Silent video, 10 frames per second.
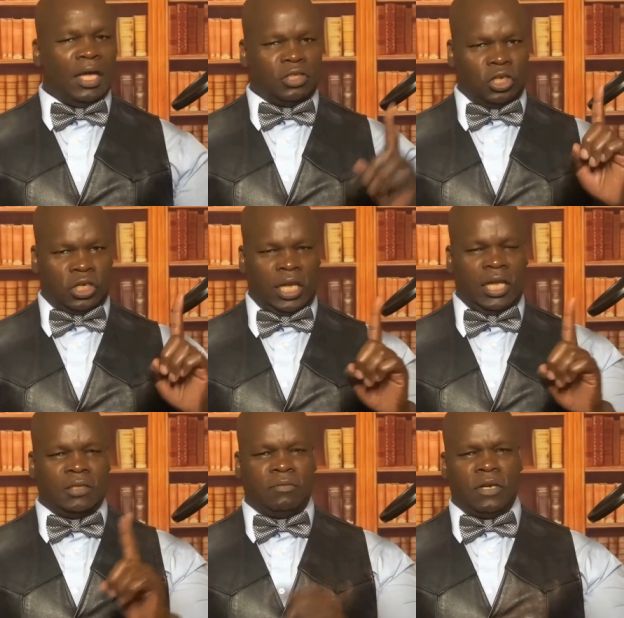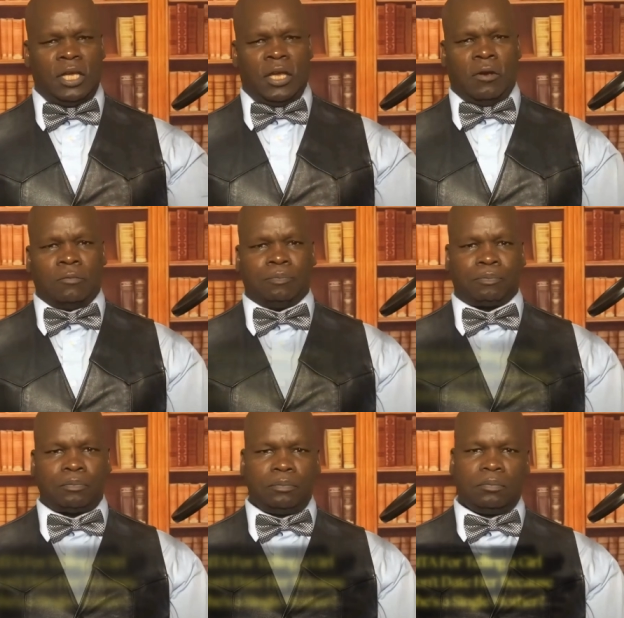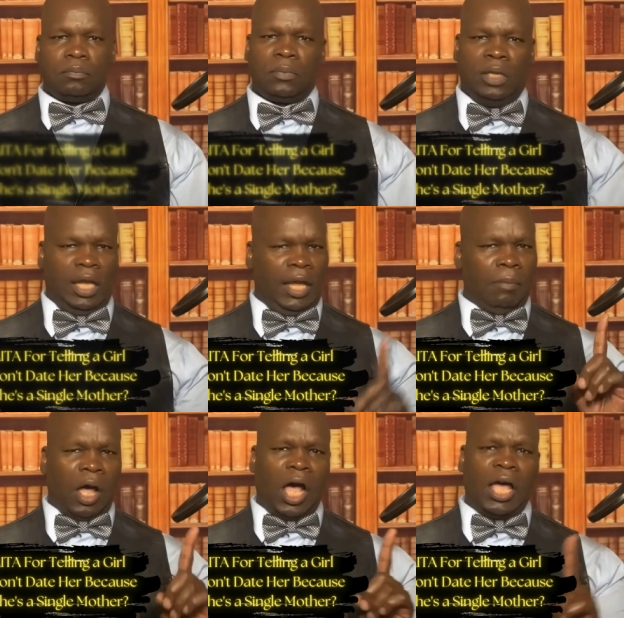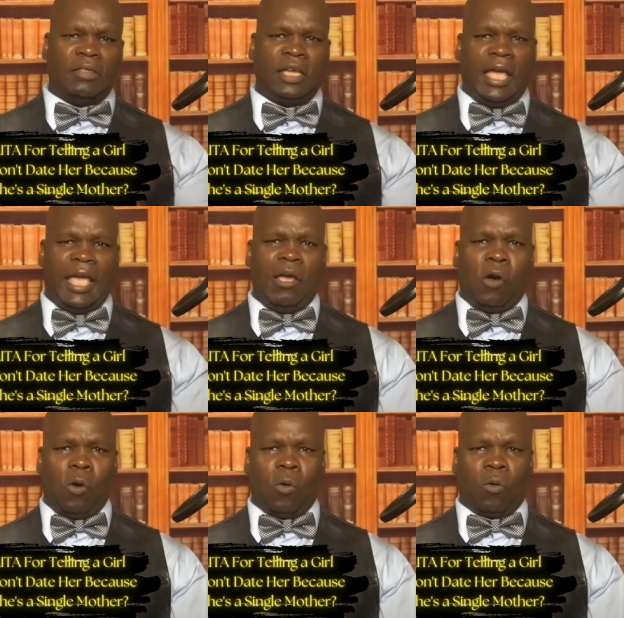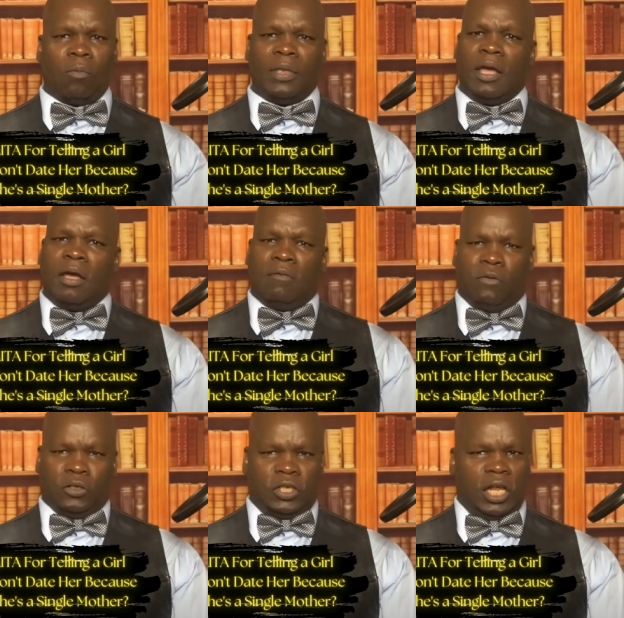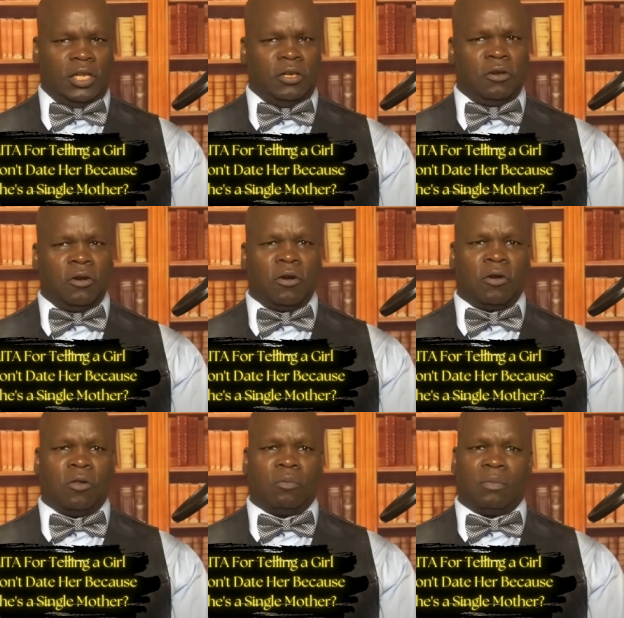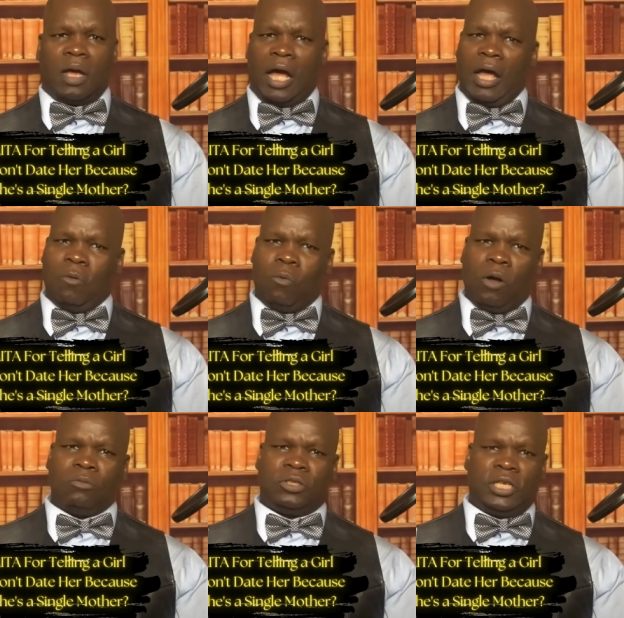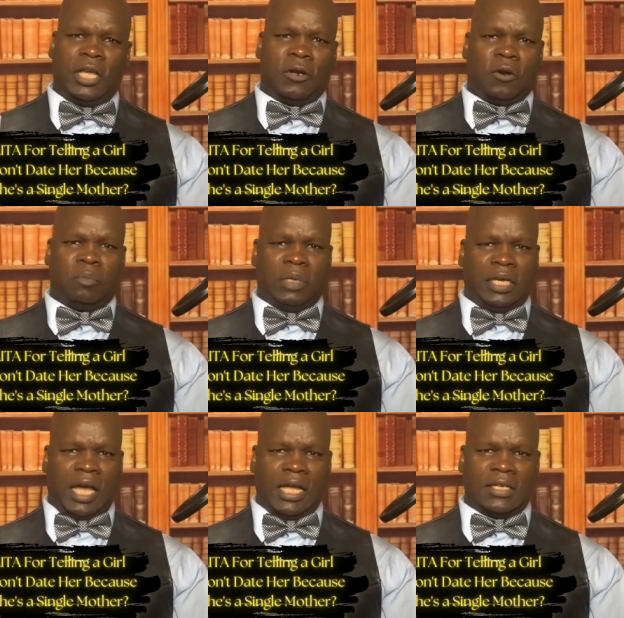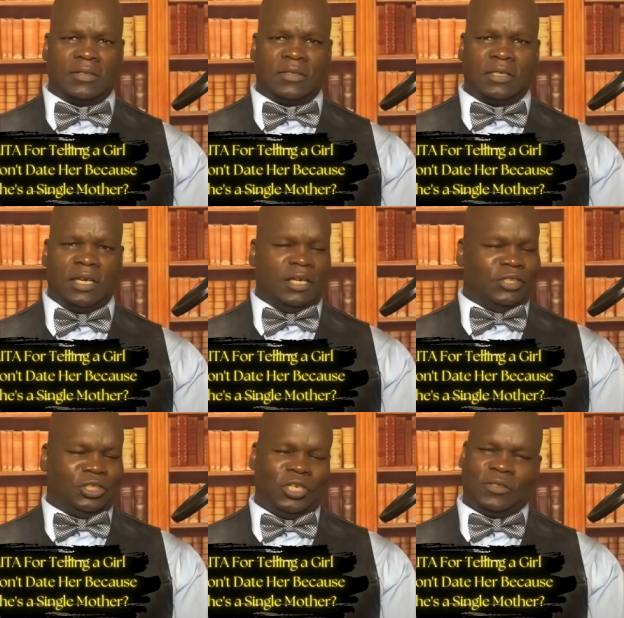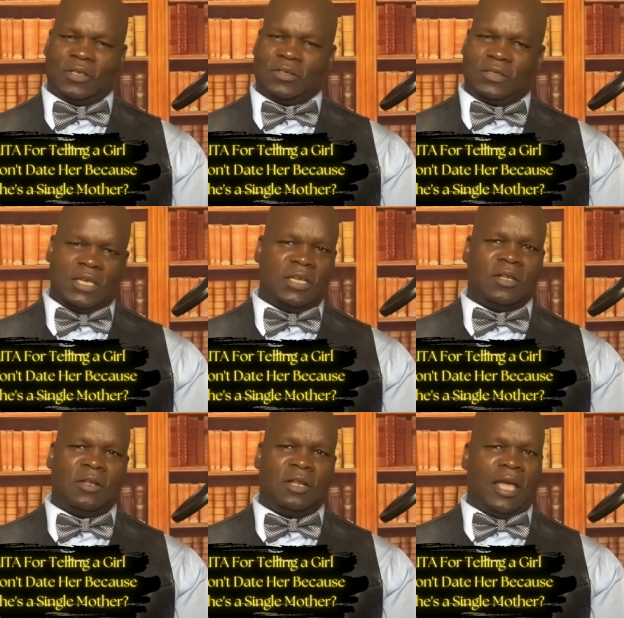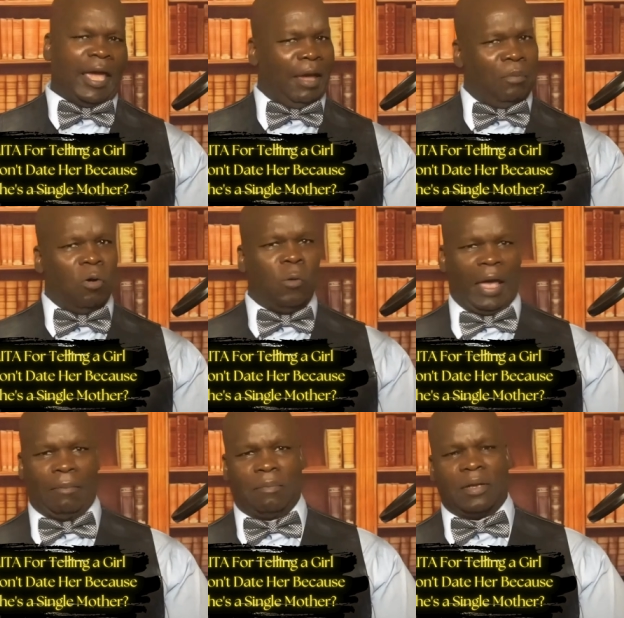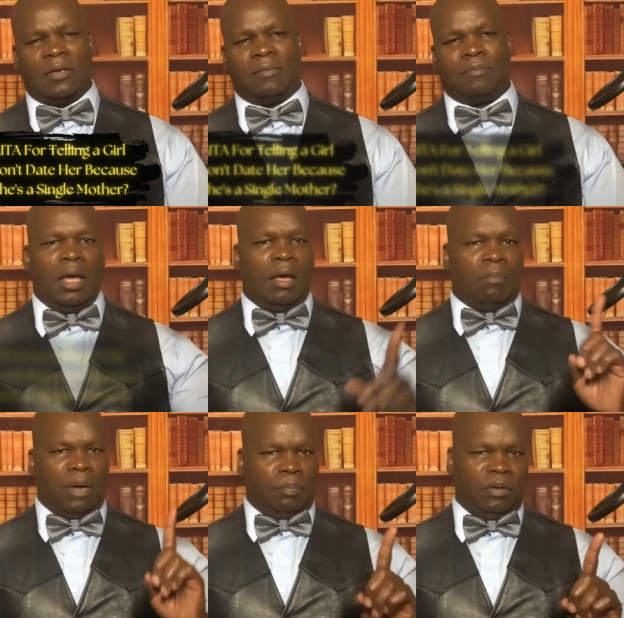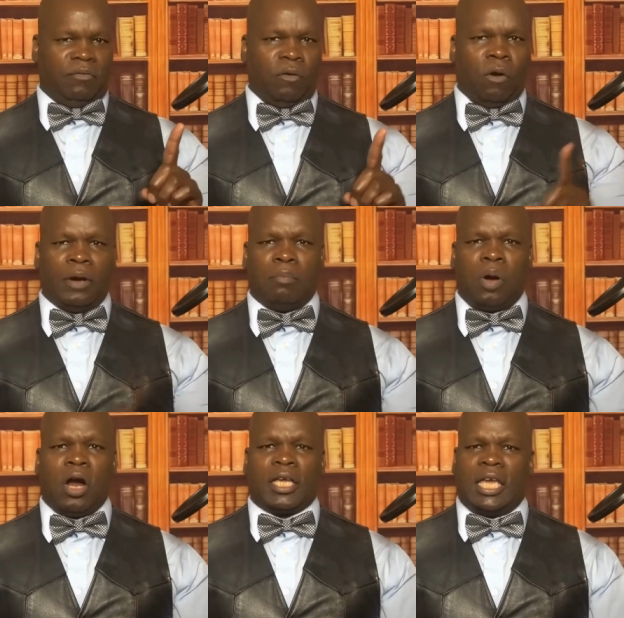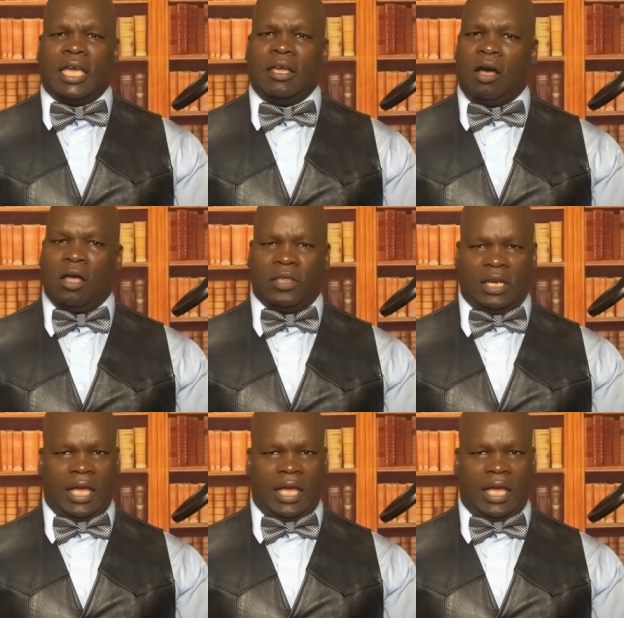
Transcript: Today's video, am I the a-hole for telling a girl I won't date her because she's a single MOM? But before embarking on an